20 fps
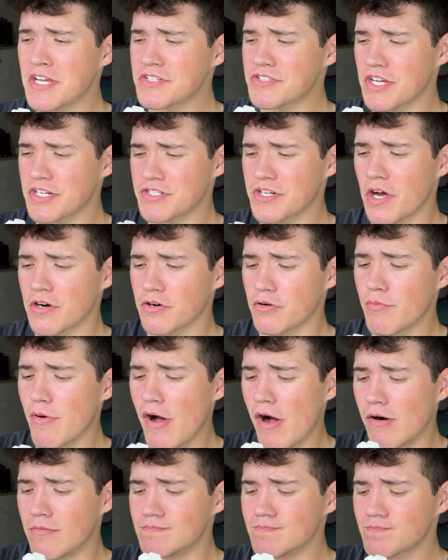tastes like Taco
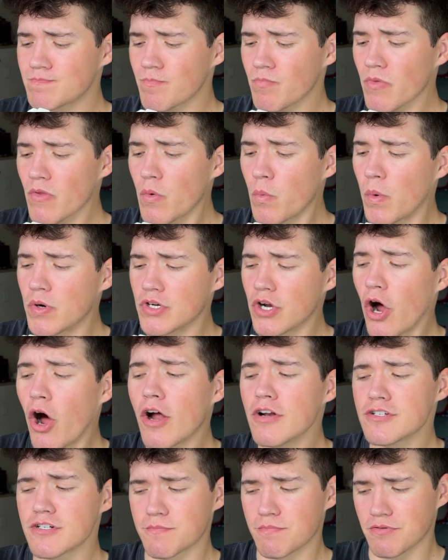Bell
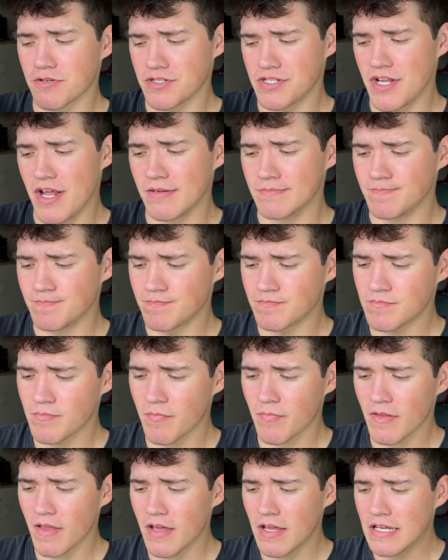100%.
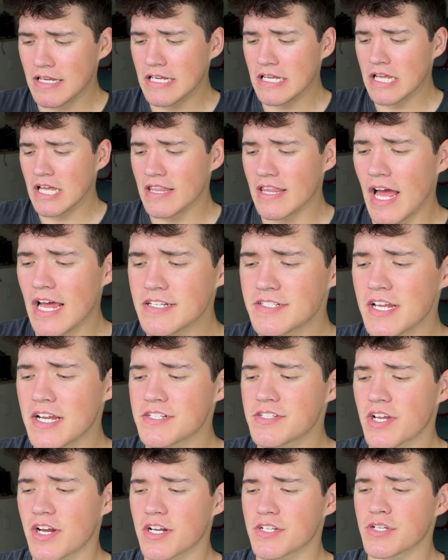That
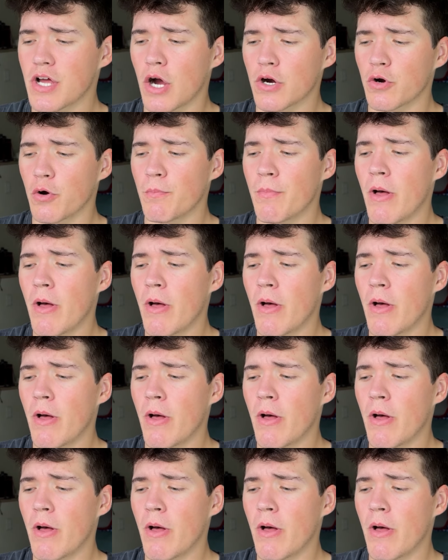tastes like a Taco